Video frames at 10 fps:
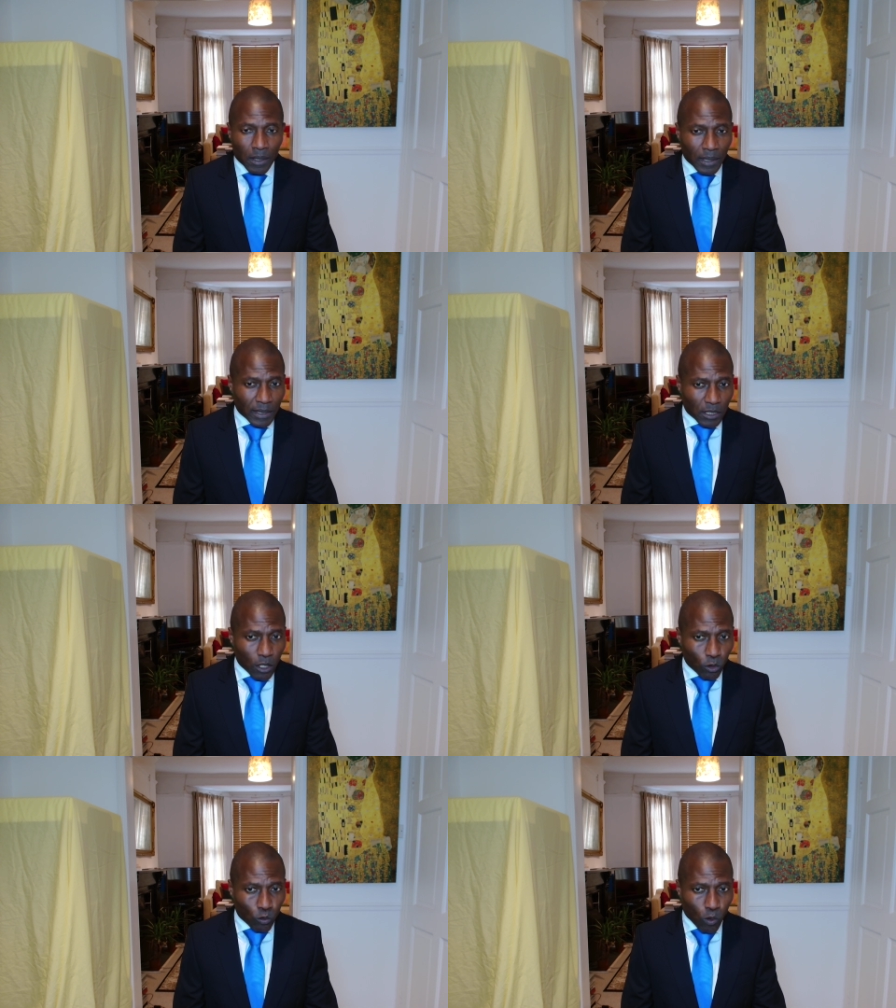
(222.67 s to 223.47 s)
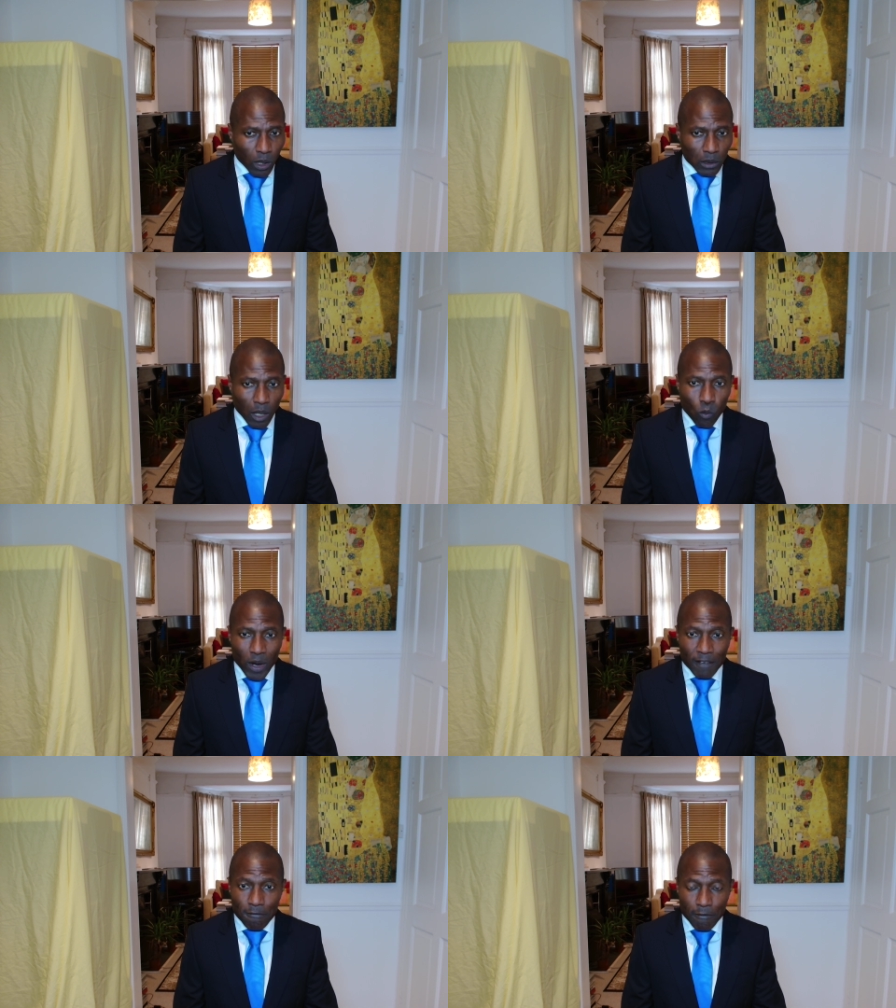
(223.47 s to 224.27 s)
let alone one
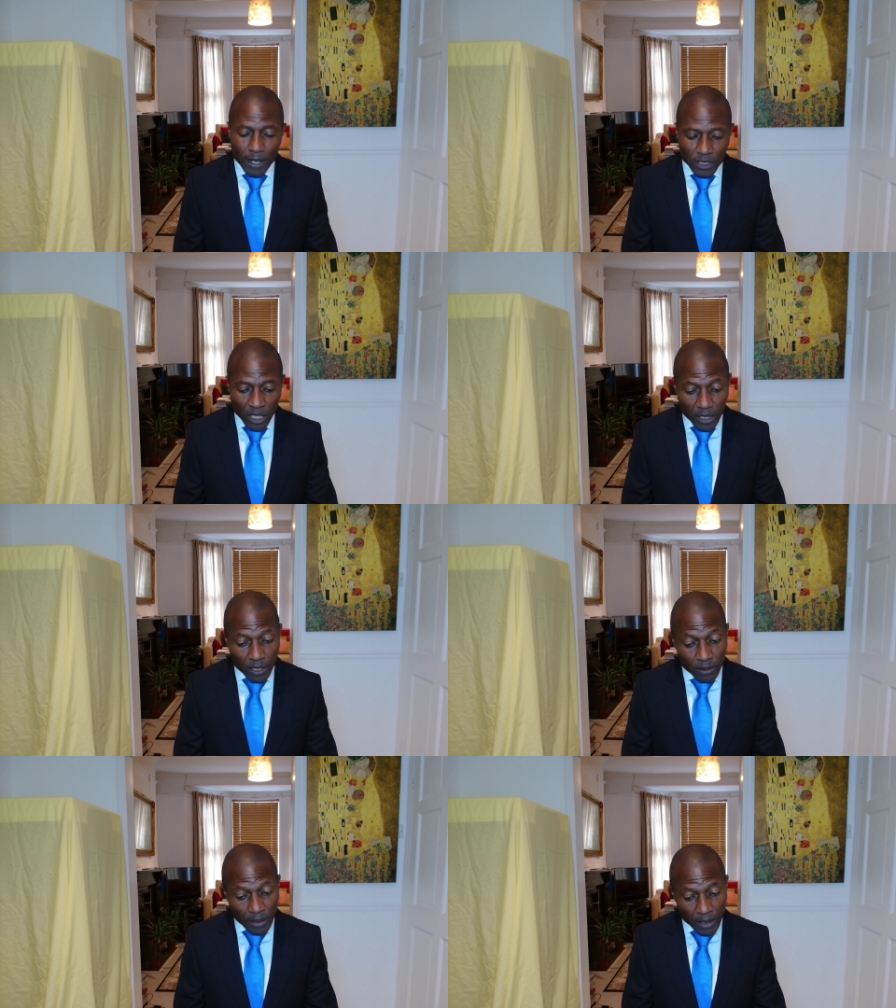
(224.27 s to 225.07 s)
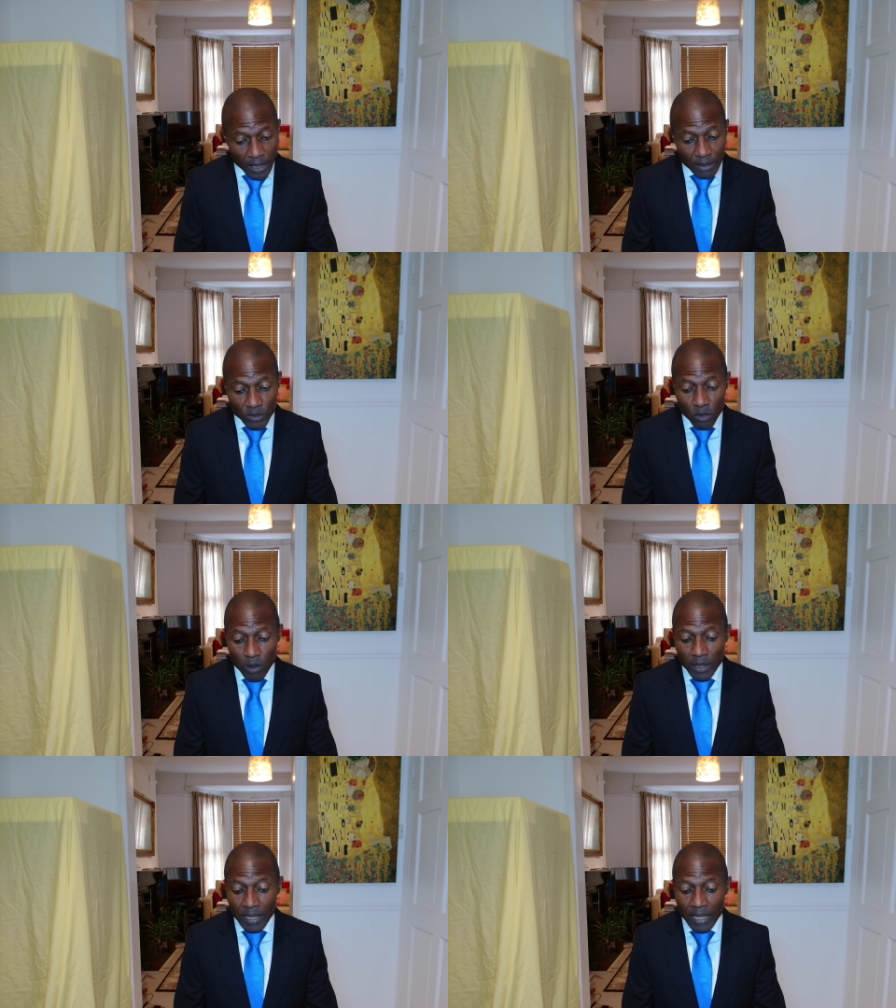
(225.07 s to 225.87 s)
where fragile young lives are
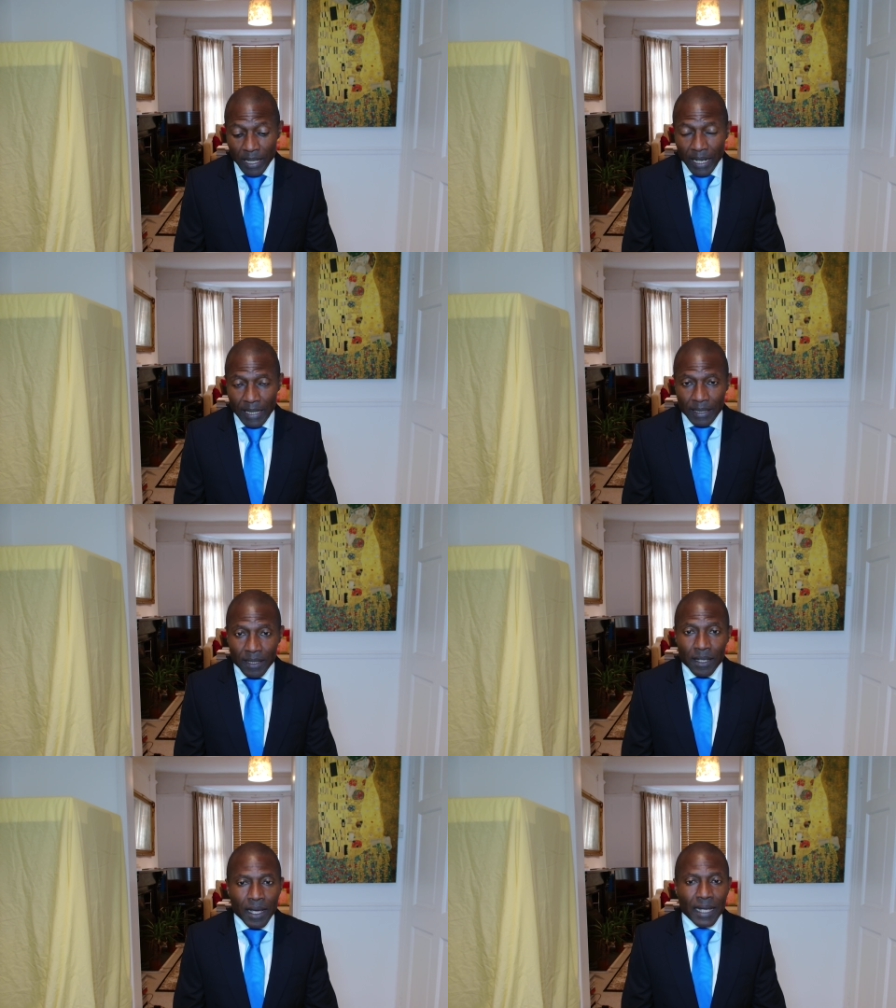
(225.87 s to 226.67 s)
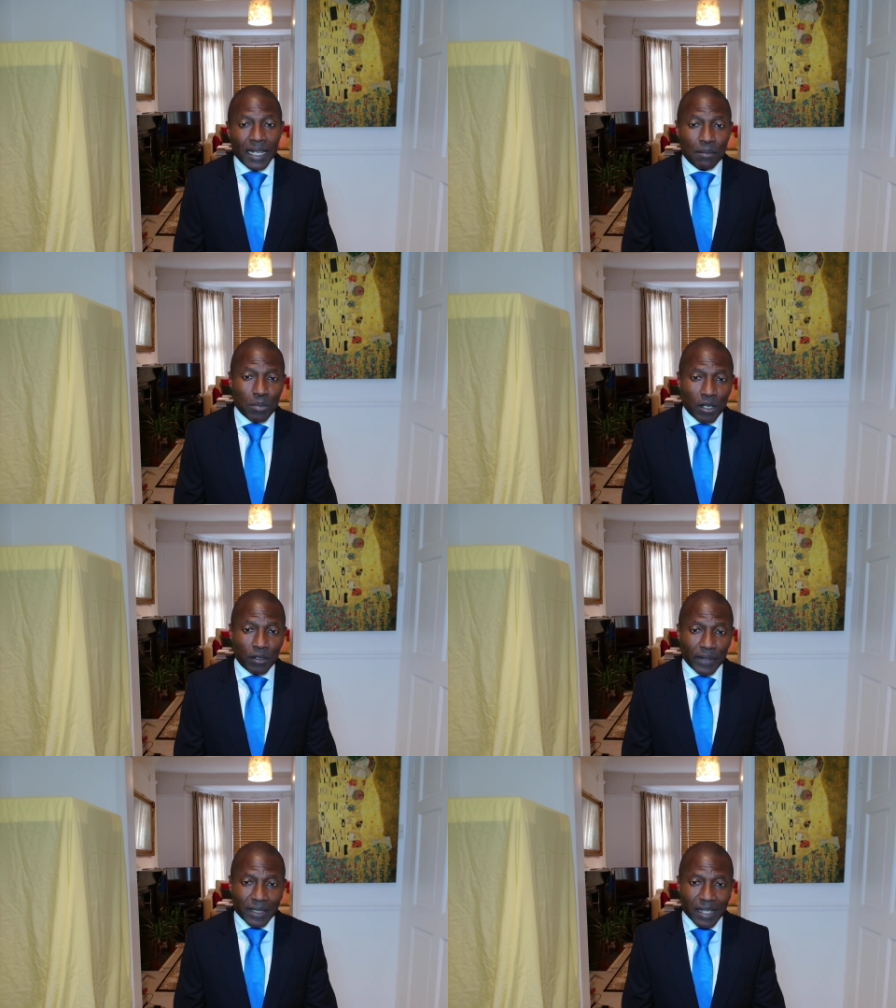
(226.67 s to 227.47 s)
on the line and a
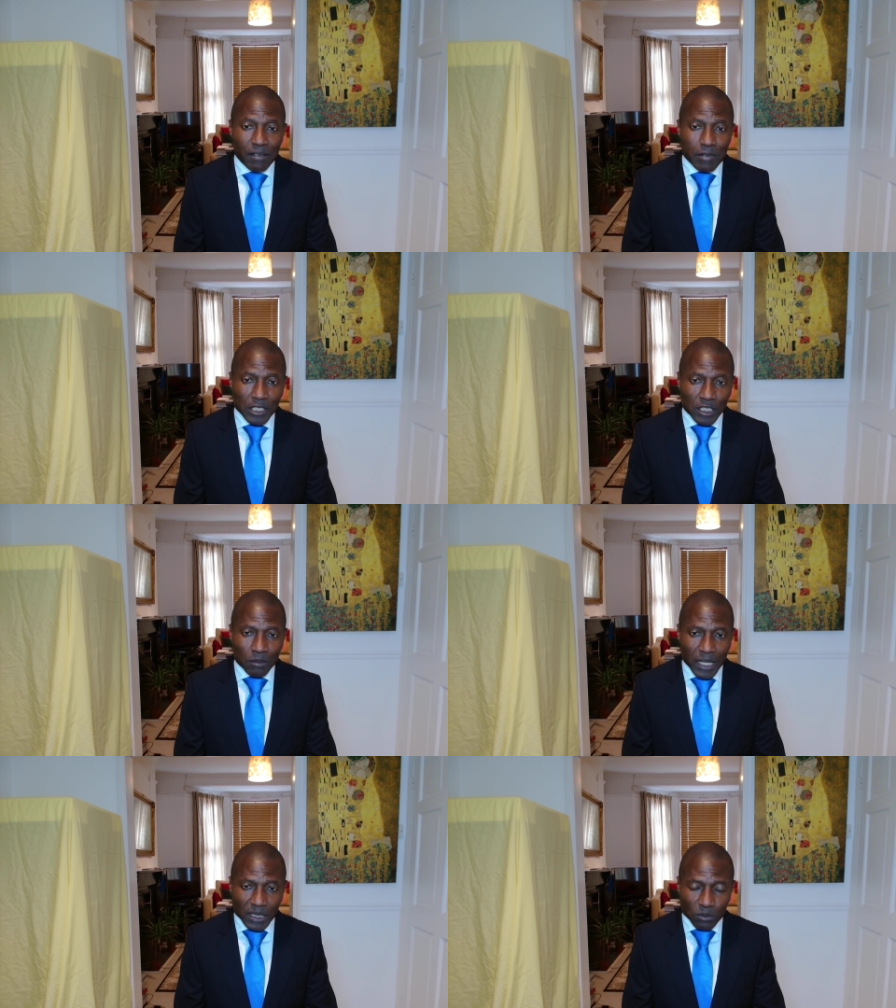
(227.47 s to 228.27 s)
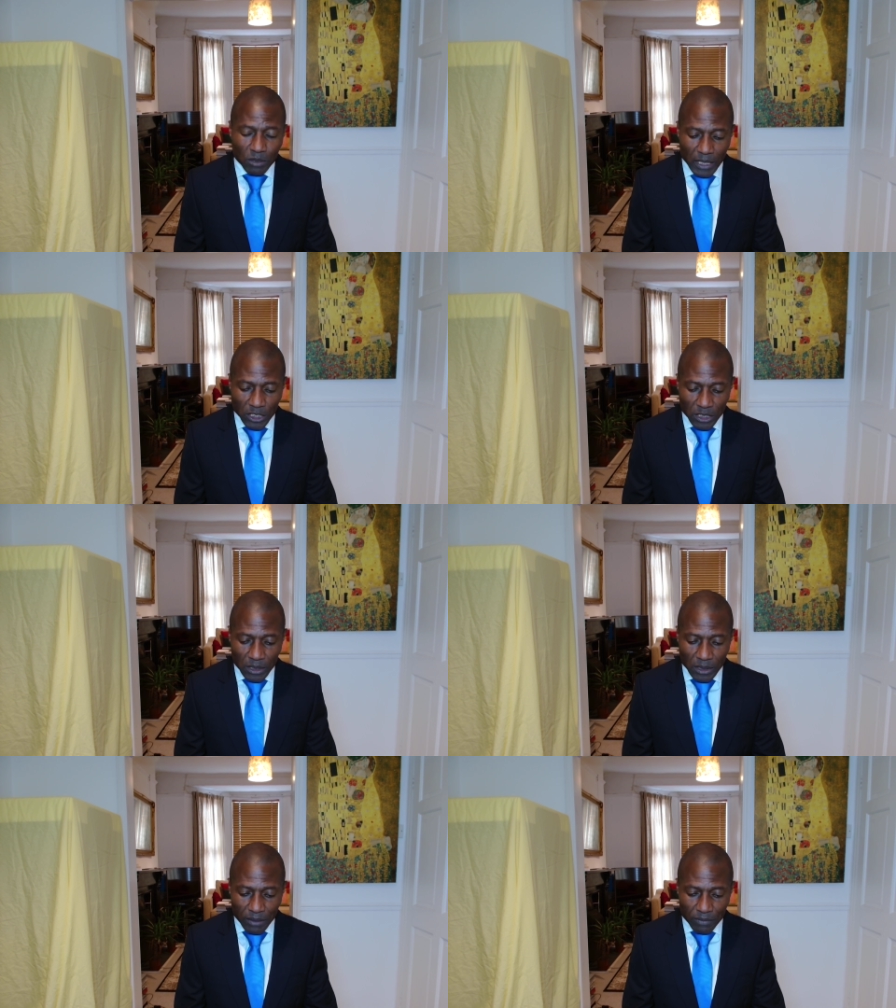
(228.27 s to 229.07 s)
perfectly reasonable explanation
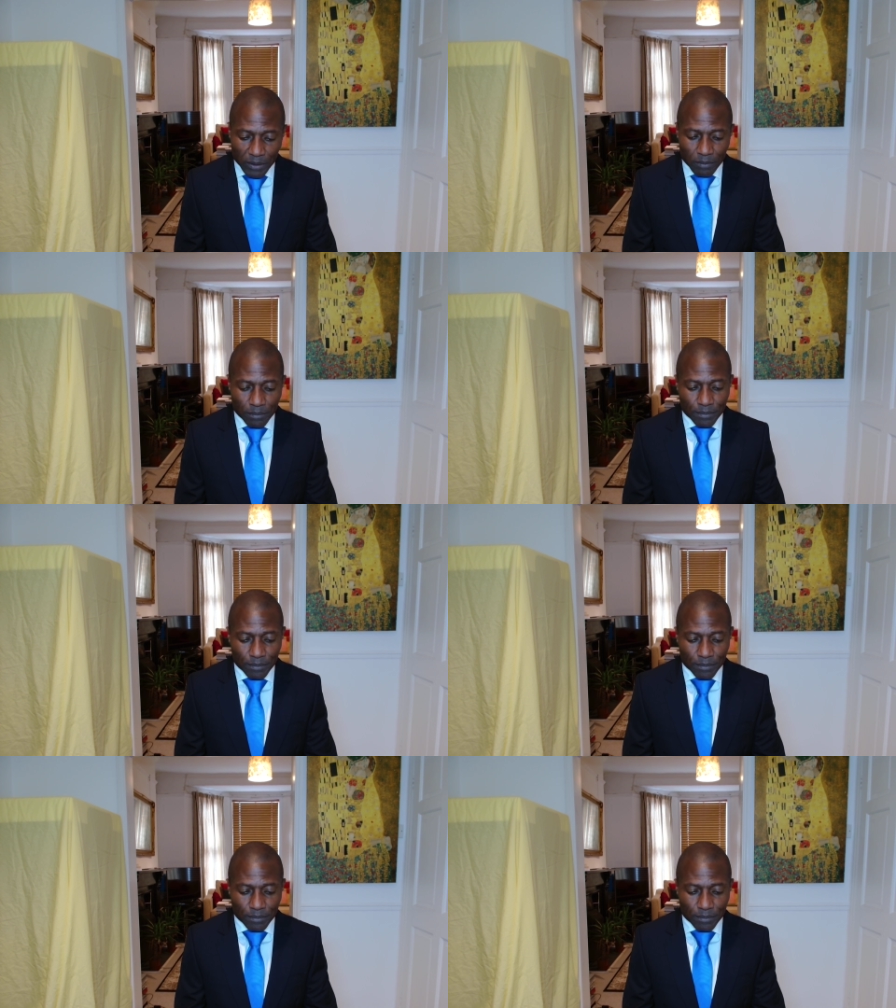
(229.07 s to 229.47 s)
is given.